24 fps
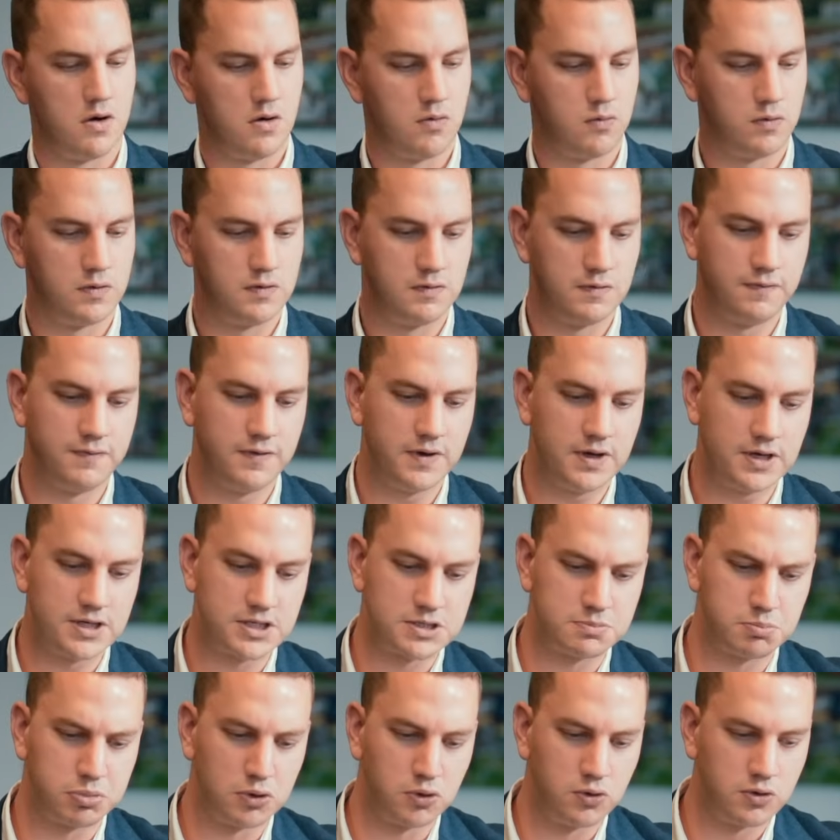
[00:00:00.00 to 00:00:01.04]
We've
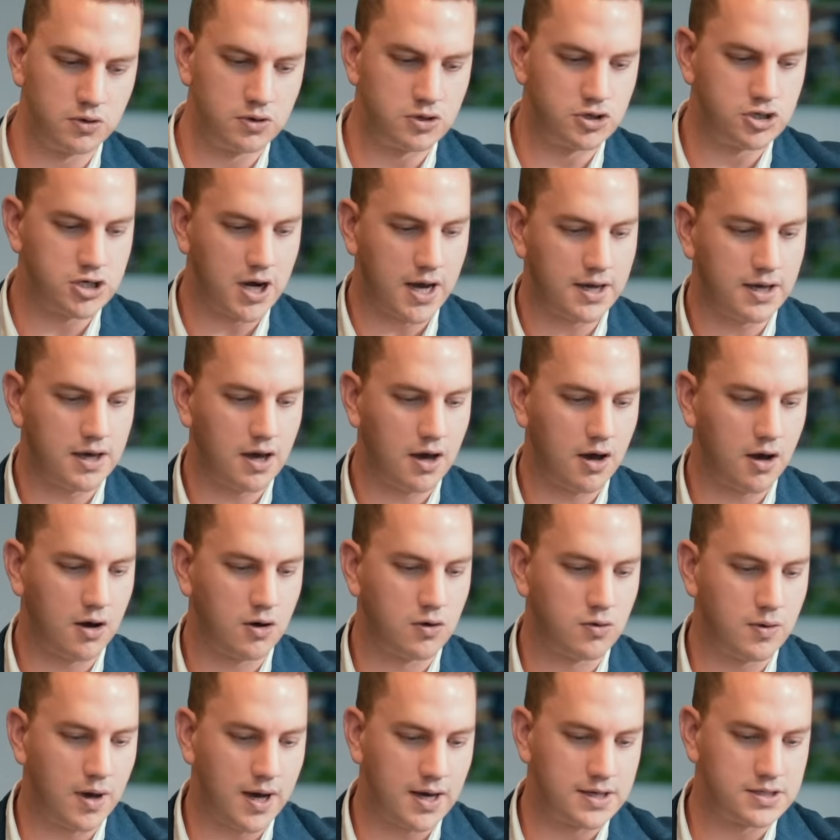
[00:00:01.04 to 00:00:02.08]
explored
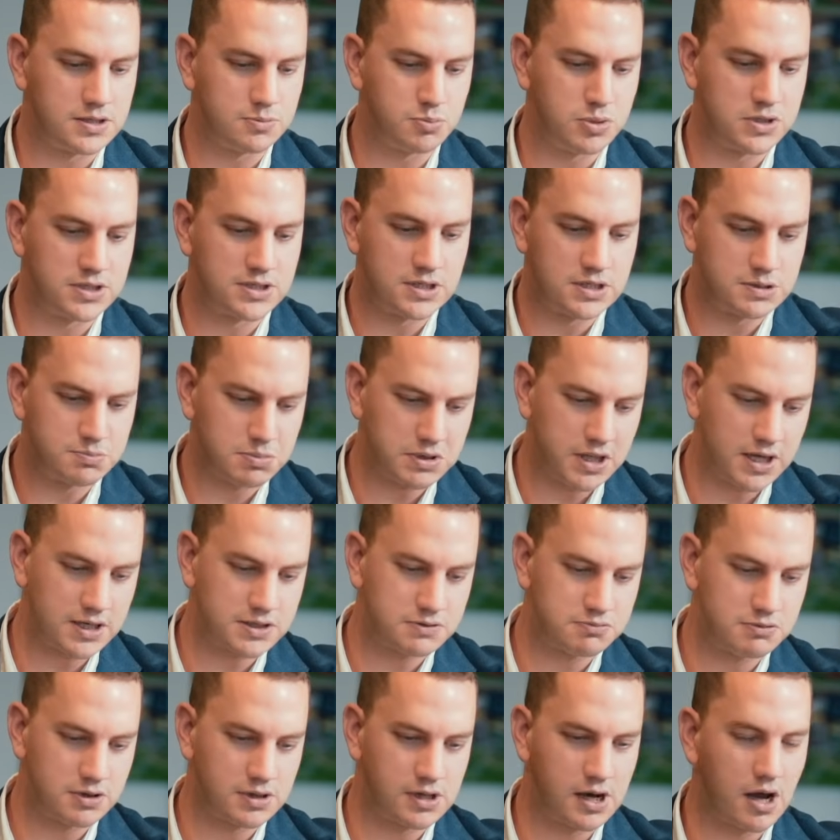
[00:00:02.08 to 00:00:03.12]
Jayco as a business, but
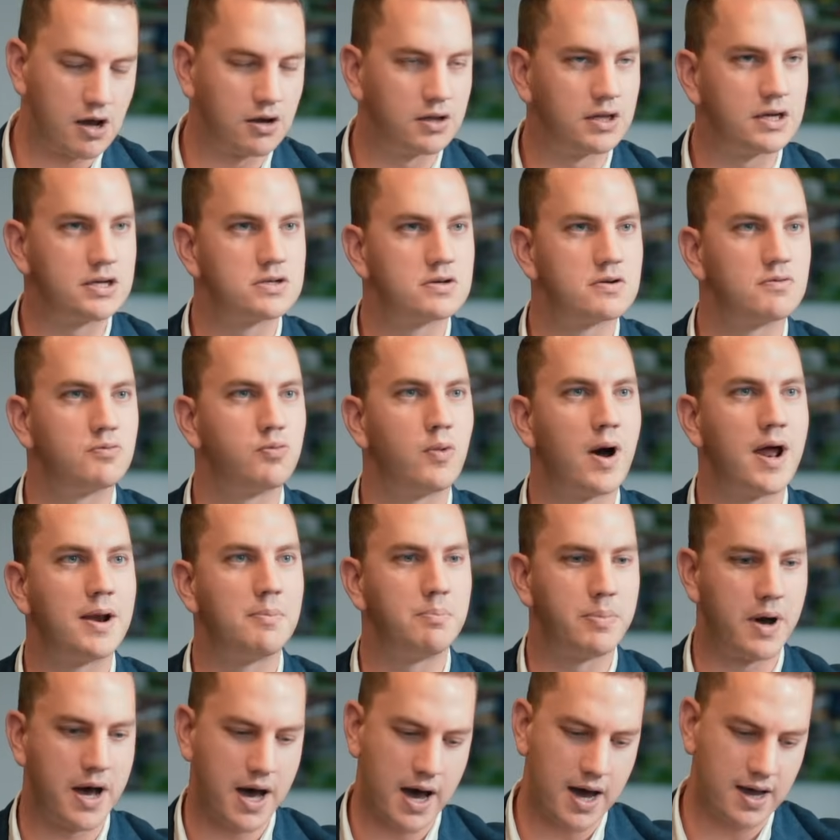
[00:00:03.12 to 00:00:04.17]
that's really only sort of one
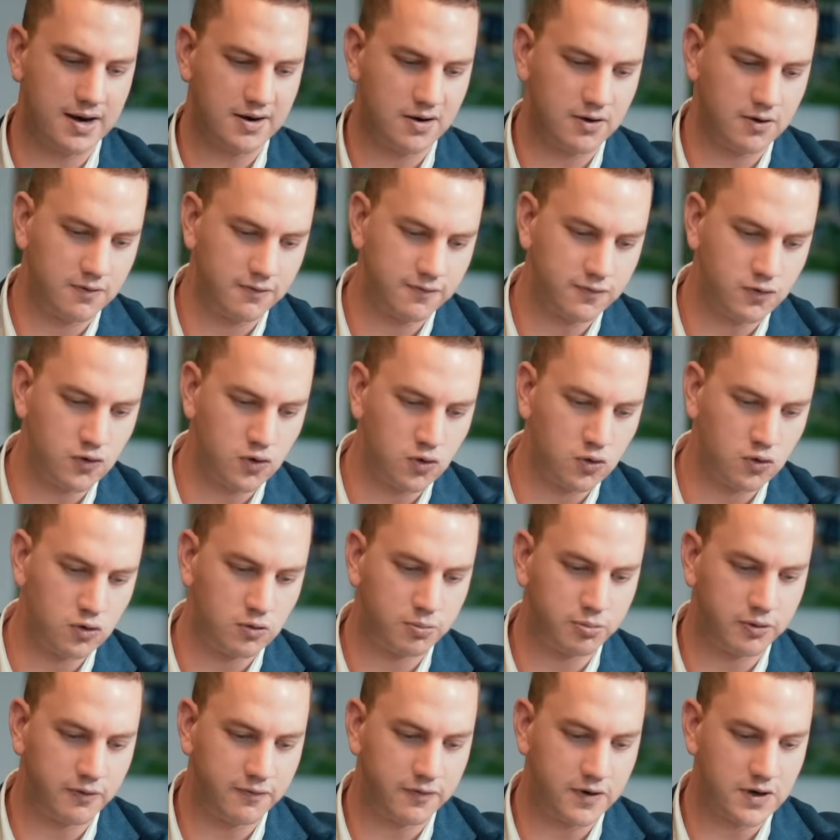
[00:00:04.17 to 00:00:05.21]
part of your
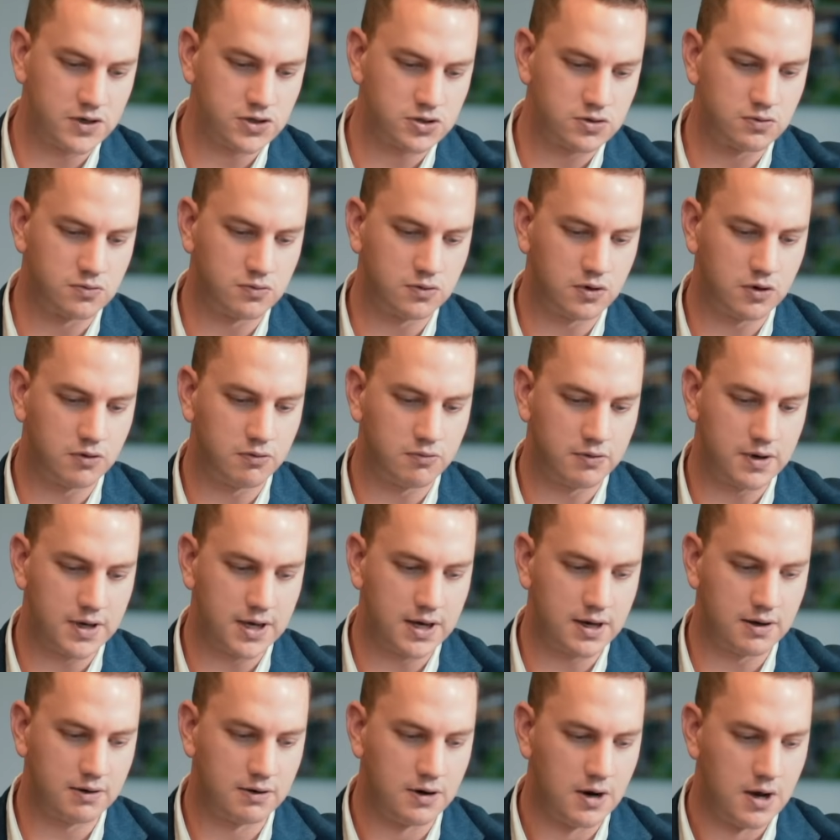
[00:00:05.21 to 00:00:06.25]
professional
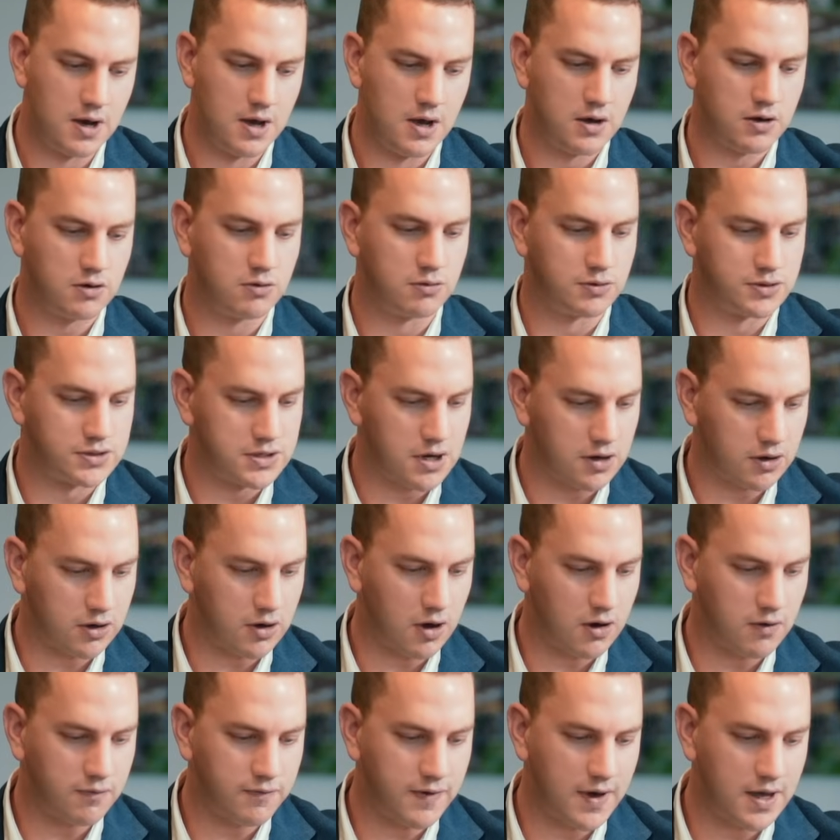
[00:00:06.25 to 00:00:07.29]
career. You also
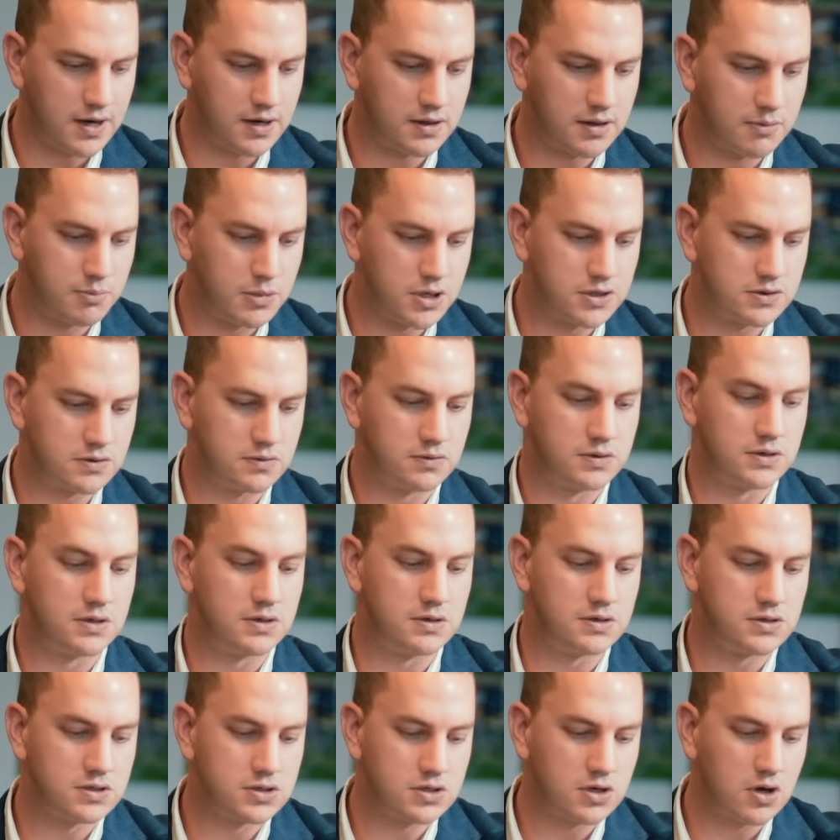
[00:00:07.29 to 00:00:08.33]
co-founded the
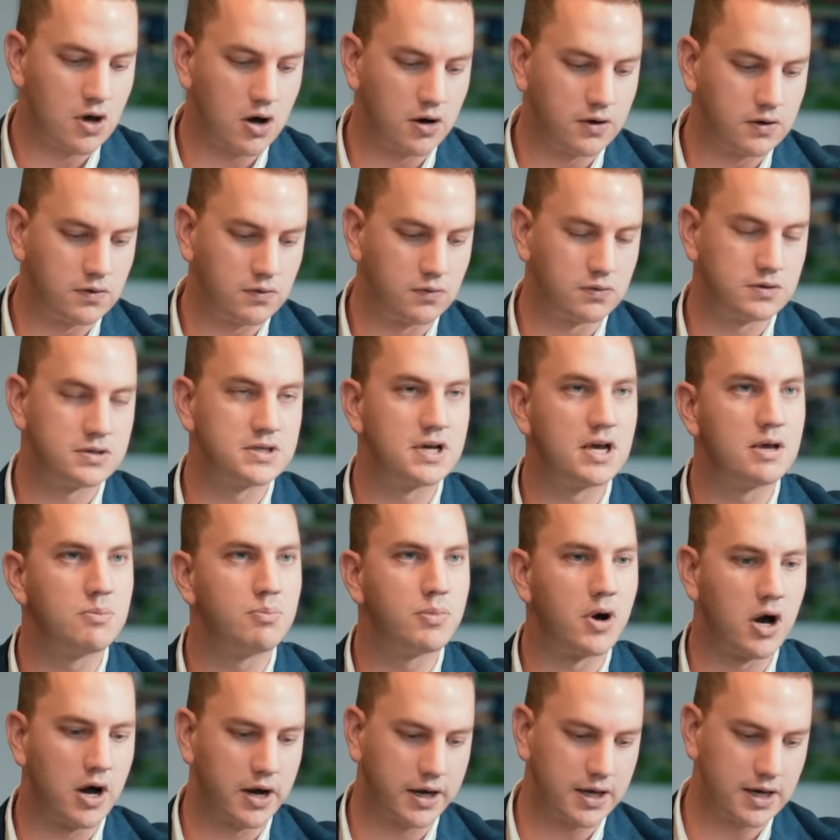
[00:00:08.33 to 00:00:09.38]
Mitchelton Scott, or Team
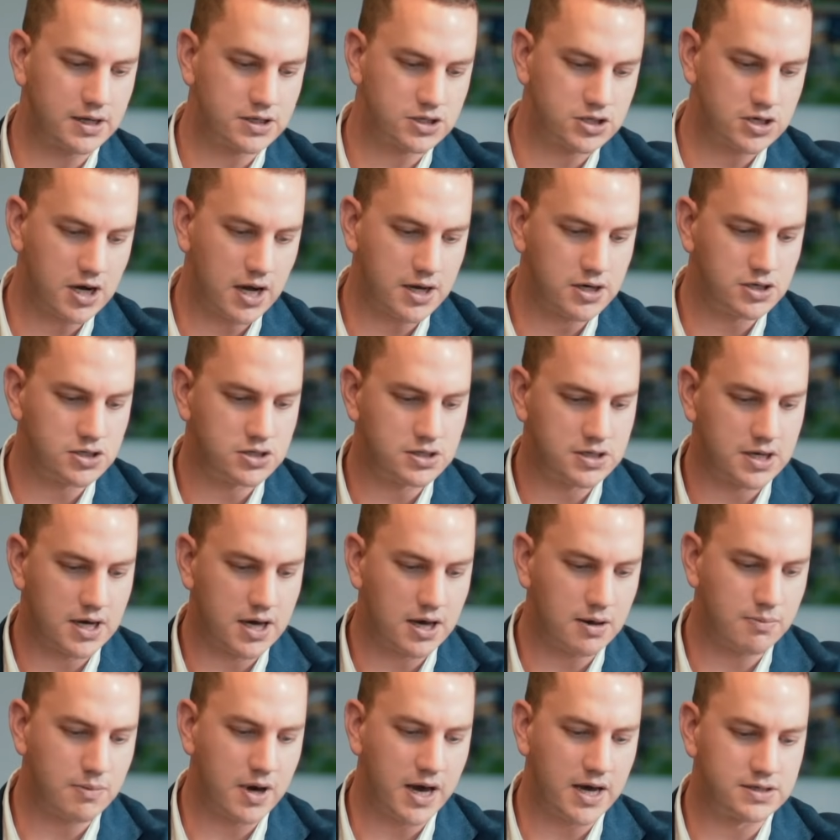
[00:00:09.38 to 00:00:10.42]
Bike Exchange
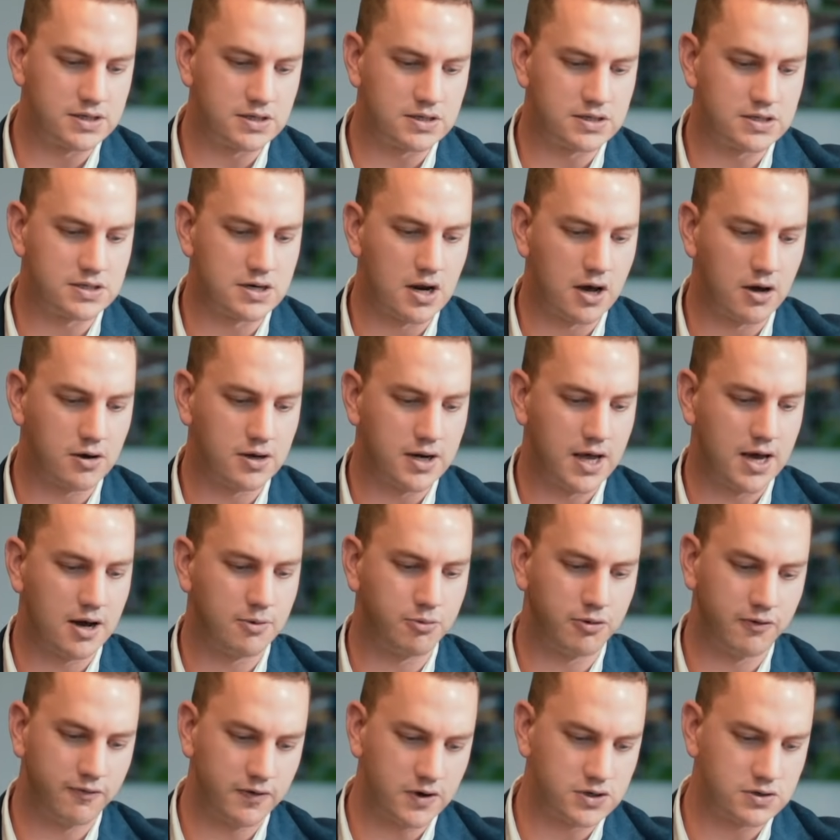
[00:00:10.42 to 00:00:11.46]
team, as it's known now,
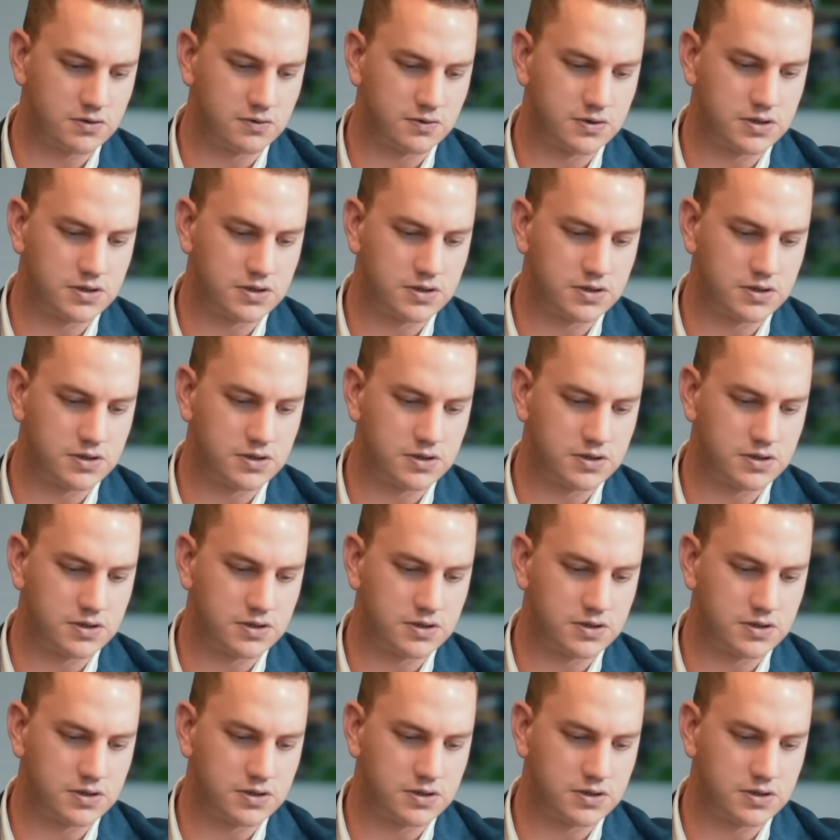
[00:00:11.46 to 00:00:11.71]
professional